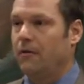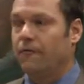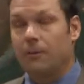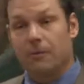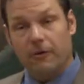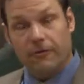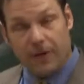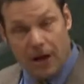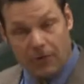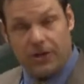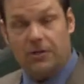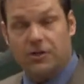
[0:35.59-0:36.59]
from the
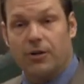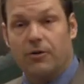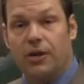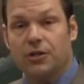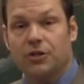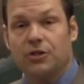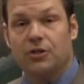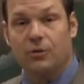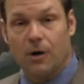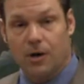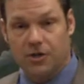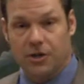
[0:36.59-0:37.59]
founding generation
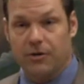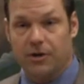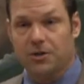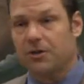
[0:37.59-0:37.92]
to our generation.